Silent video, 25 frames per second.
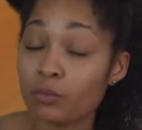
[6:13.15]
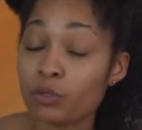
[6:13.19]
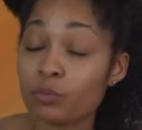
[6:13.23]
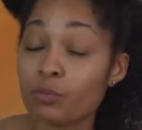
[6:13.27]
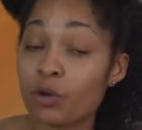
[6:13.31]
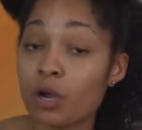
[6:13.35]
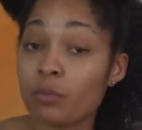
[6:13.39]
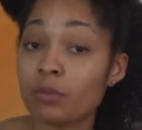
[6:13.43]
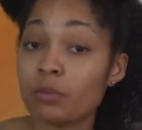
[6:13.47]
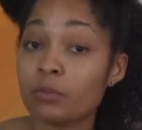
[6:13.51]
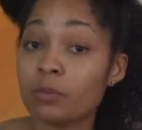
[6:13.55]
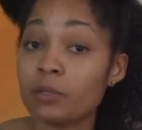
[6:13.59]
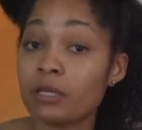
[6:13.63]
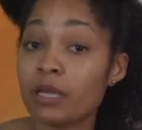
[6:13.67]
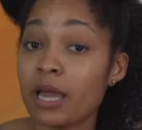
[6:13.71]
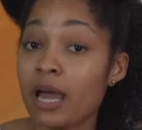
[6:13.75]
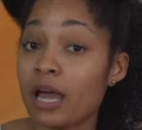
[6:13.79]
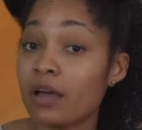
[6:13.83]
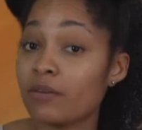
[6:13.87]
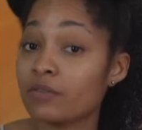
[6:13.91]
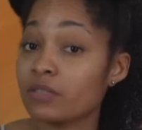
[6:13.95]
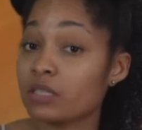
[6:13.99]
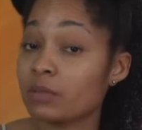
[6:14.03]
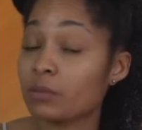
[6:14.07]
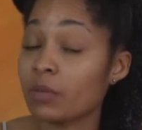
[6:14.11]
You probably
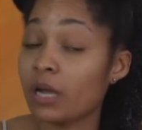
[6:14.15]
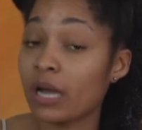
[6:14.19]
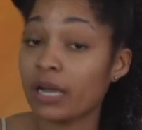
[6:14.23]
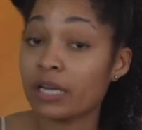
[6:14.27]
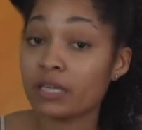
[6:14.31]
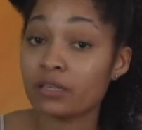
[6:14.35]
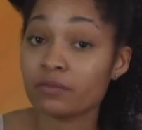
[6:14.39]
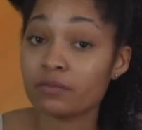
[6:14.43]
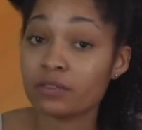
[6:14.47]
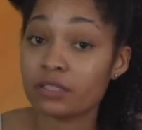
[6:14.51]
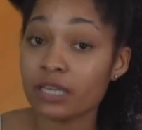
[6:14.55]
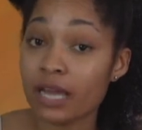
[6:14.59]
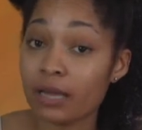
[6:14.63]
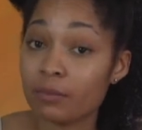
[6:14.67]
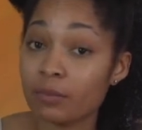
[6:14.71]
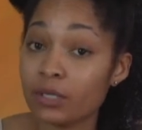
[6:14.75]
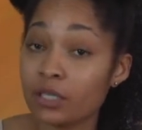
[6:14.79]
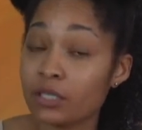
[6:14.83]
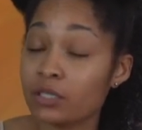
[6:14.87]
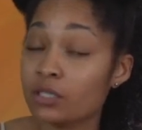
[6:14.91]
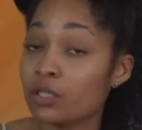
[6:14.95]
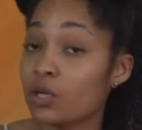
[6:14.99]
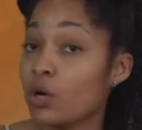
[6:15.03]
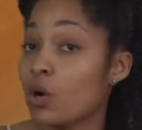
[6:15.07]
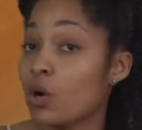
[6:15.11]
have some kind of damage